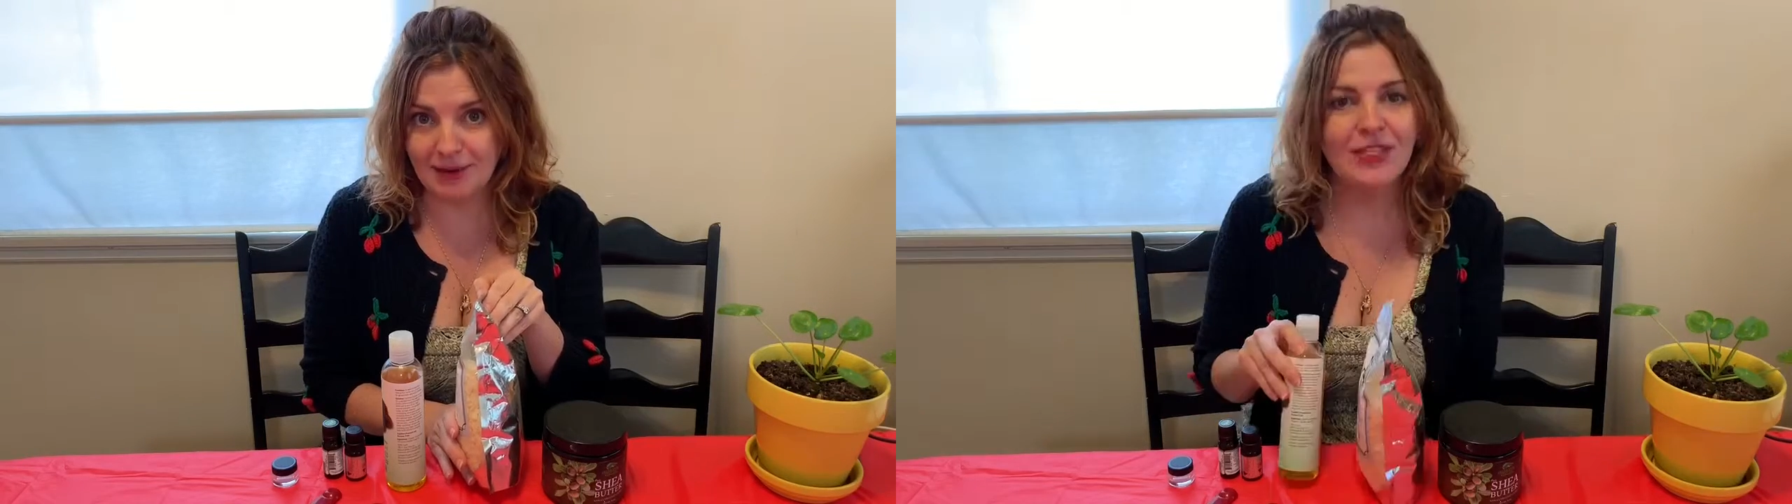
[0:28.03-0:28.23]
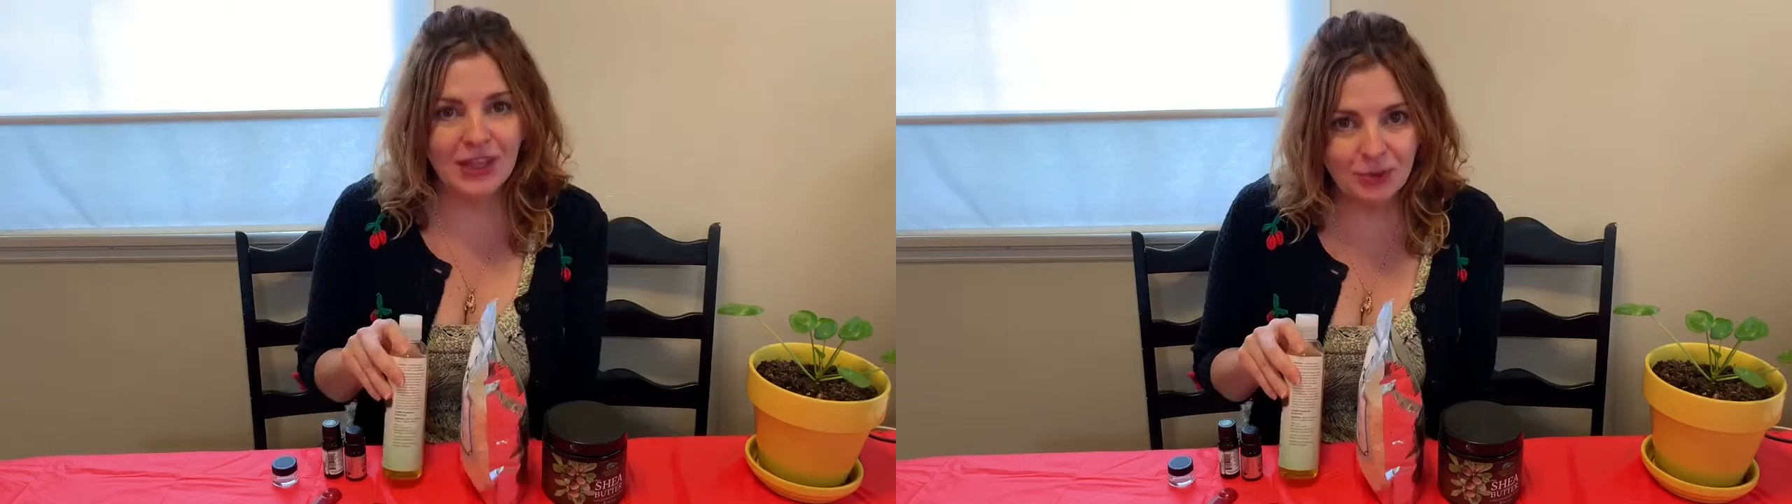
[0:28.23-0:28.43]

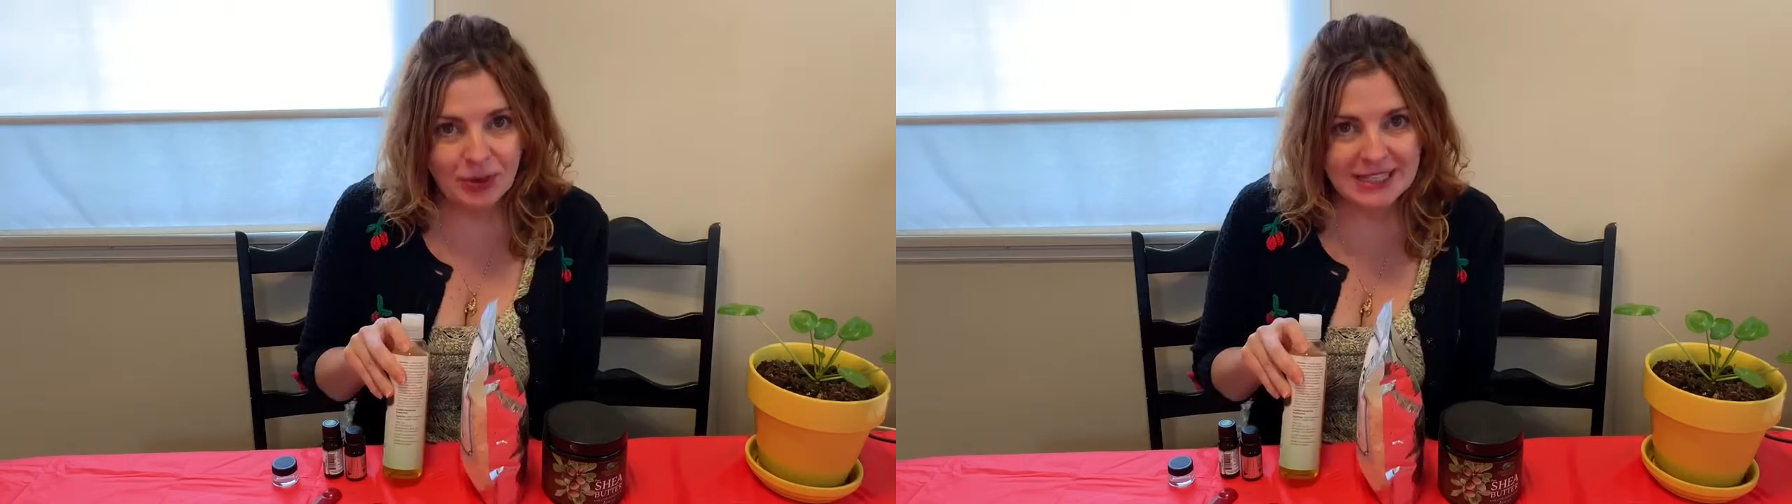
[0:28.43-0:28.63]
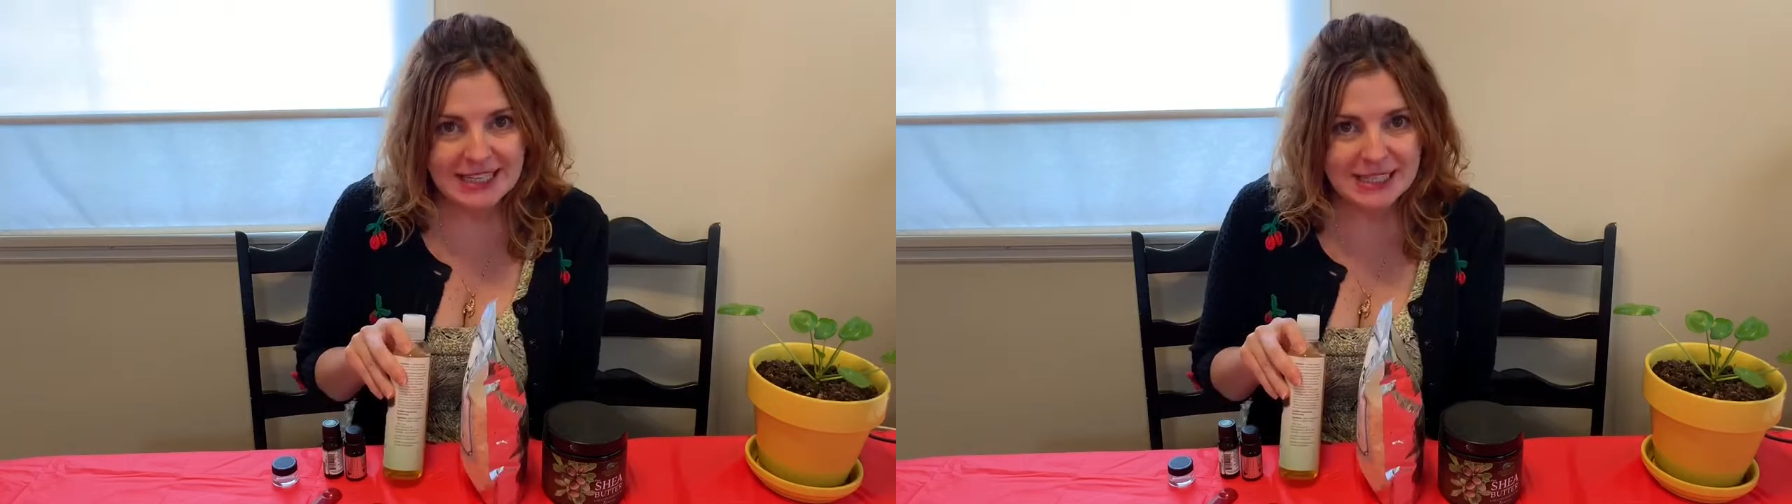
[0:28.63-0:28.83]
And
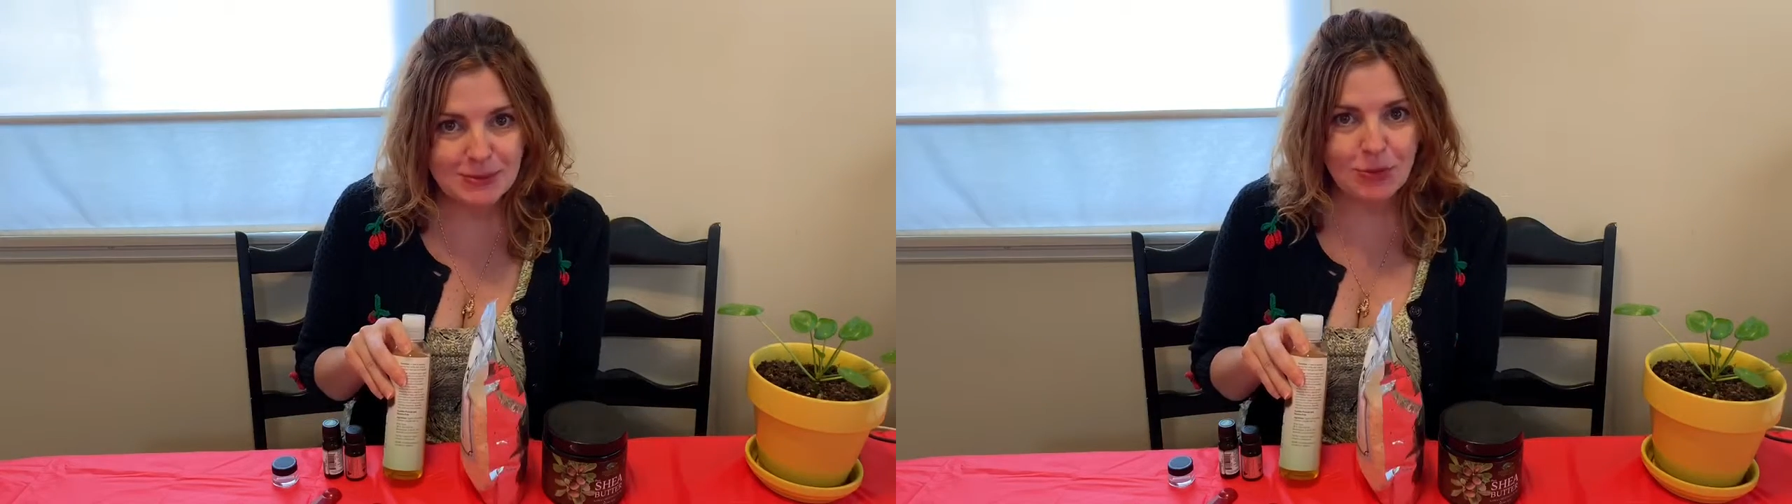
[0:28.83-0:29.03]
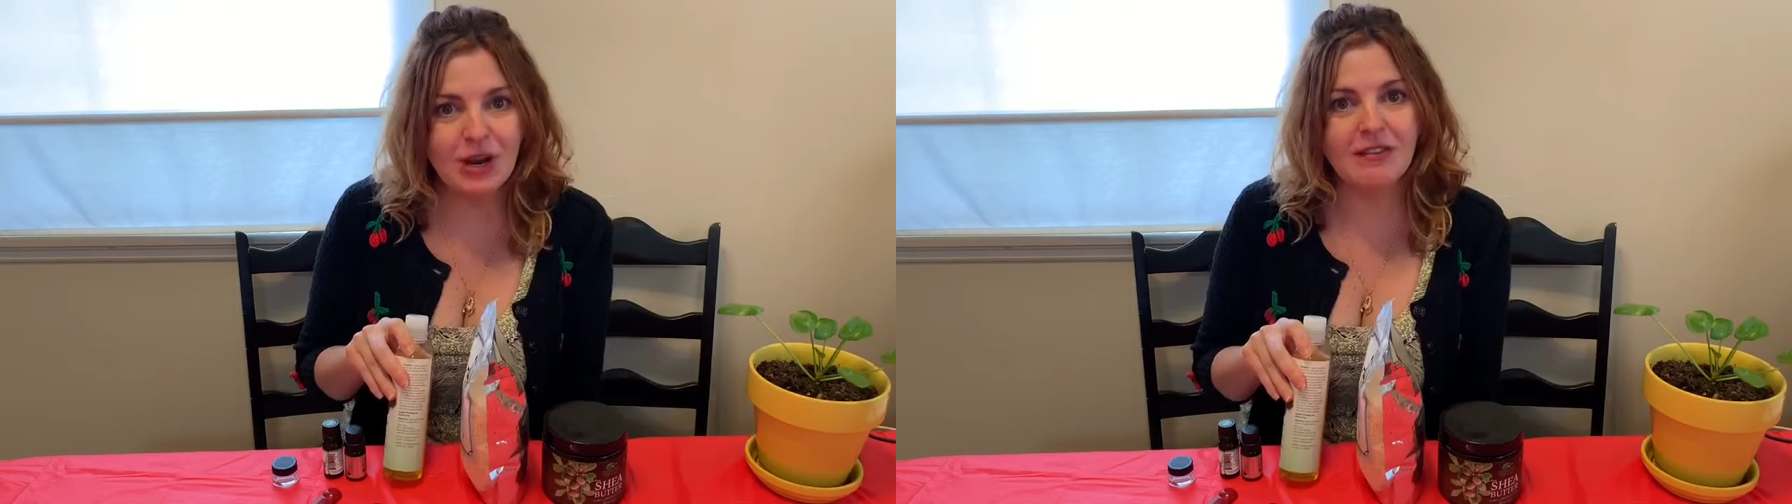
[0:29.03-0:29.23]
1
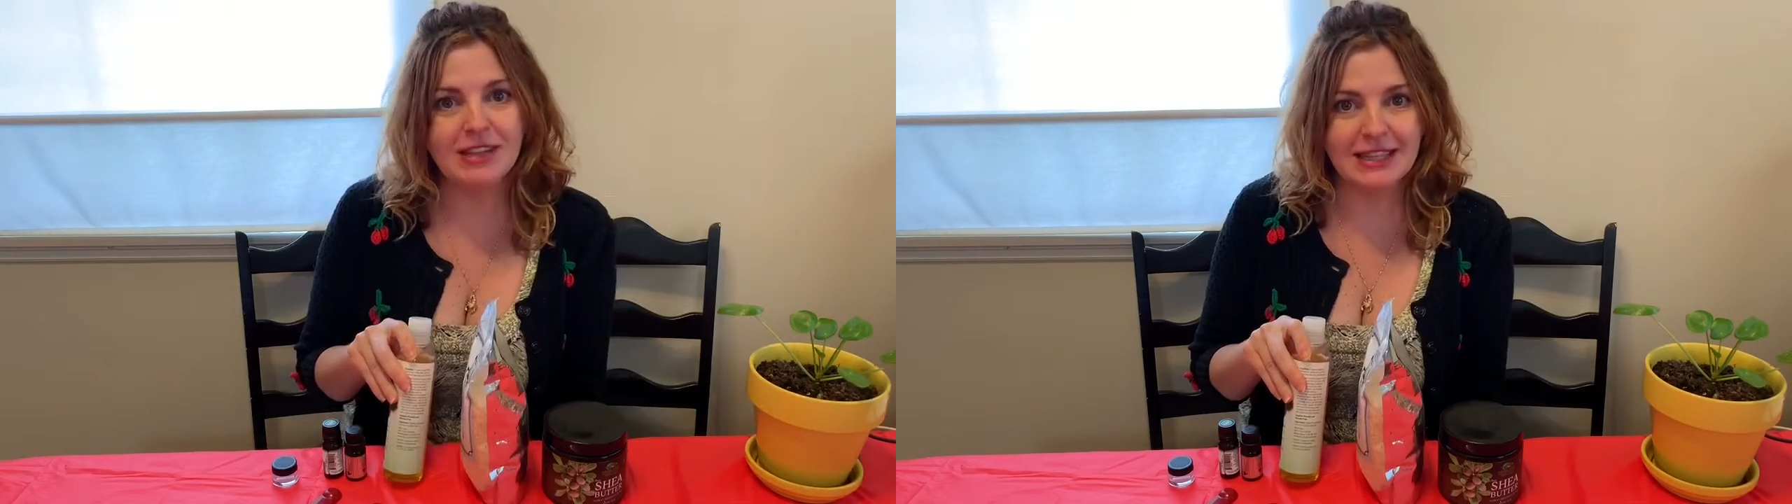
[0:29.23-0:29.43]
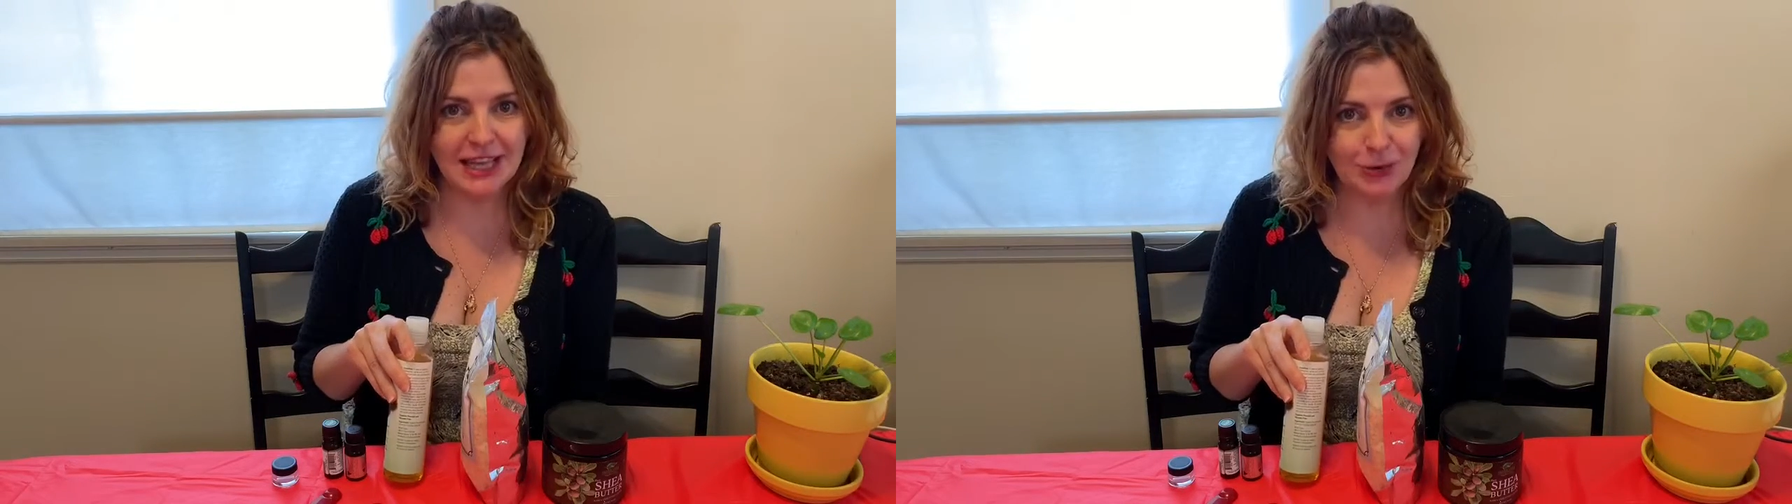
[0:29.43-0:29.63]
teaspoon of a
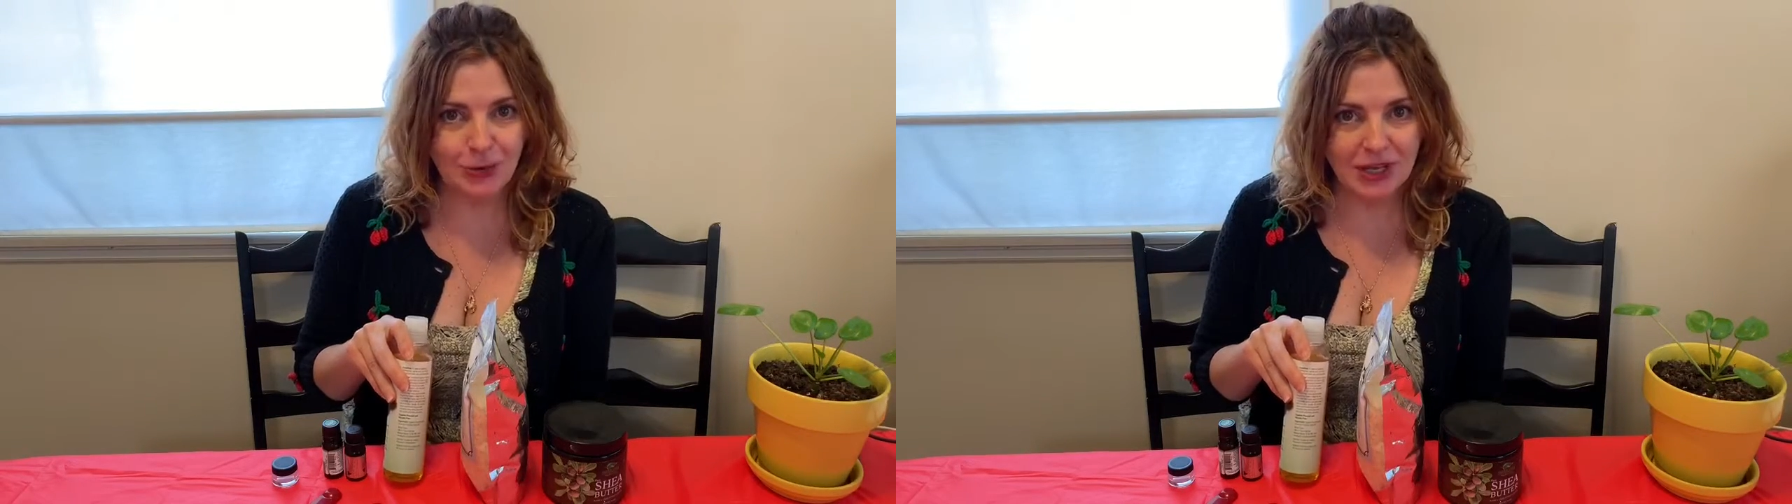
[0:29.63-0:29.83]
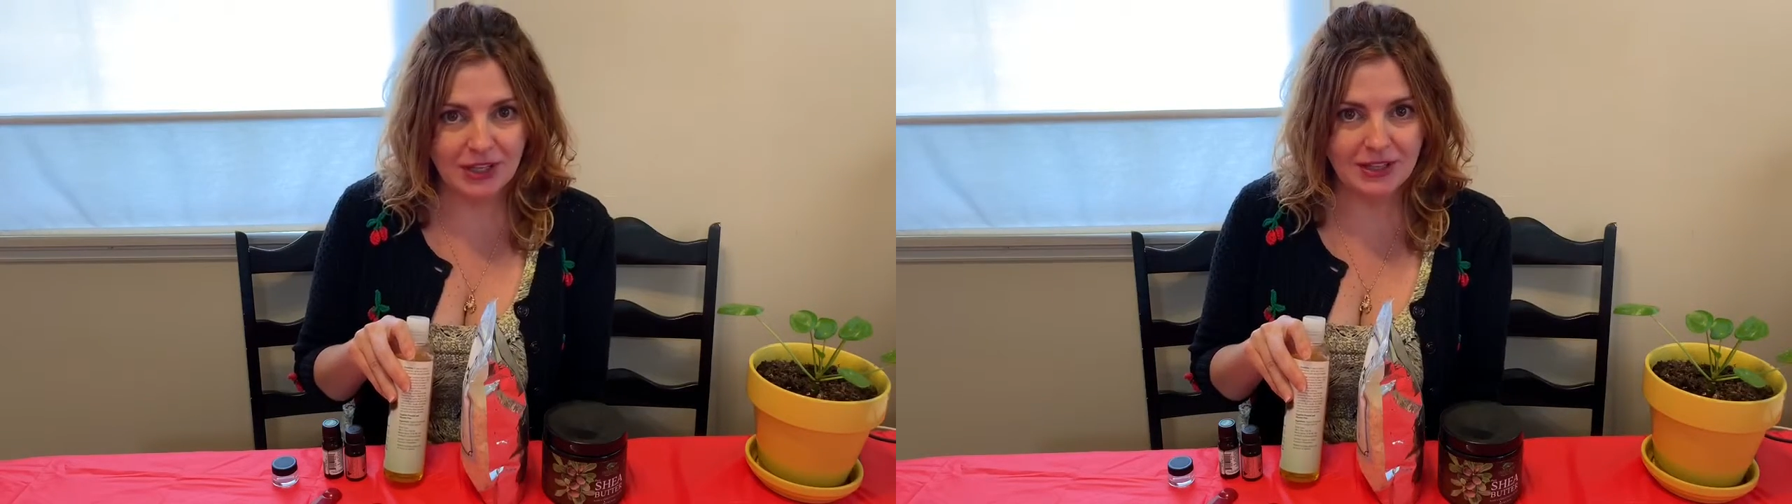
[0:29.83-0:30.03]
light
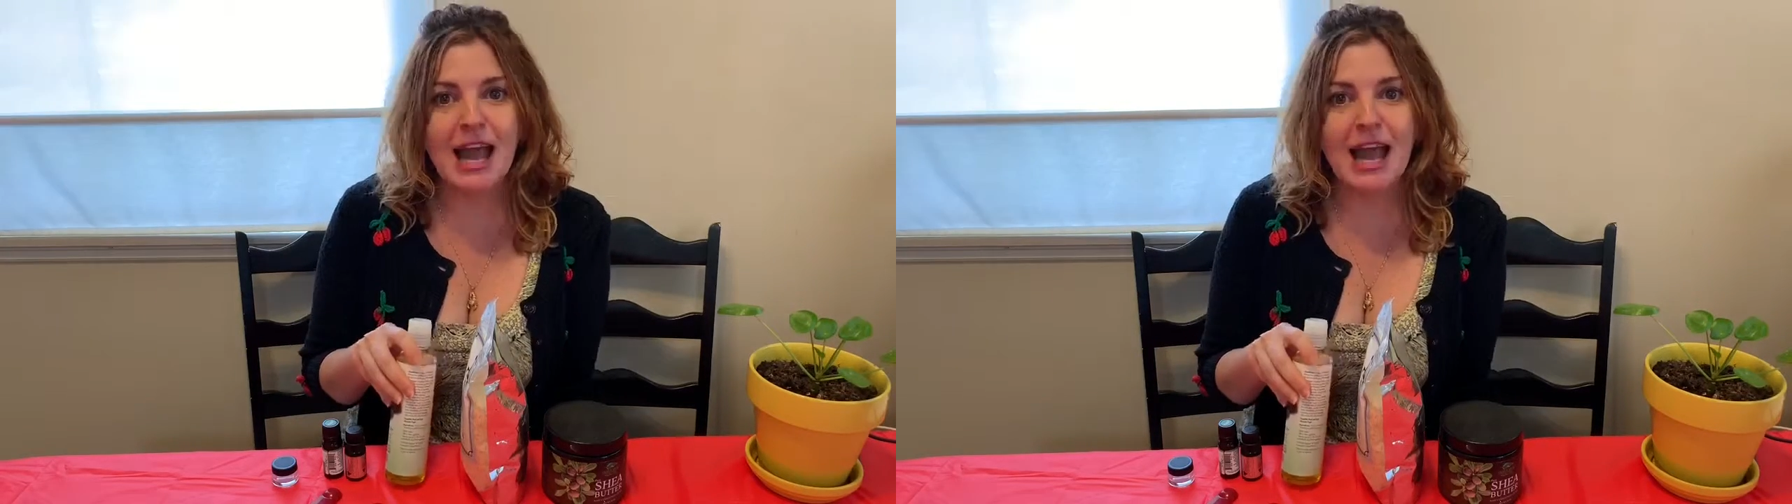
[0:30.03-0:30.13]
oil.